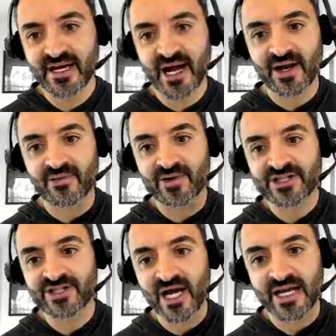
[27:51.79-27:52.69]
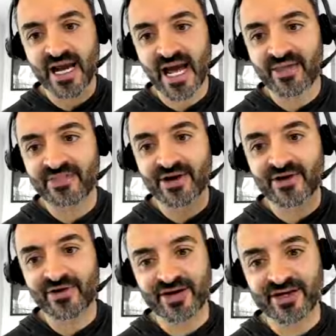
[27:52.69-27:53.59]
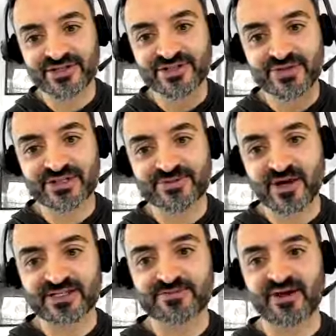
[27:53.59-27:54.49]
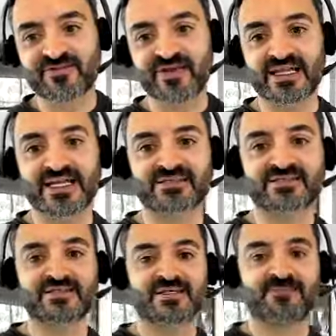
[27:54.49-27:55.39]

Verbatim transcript: I wish I'd had the courage to express my feelings.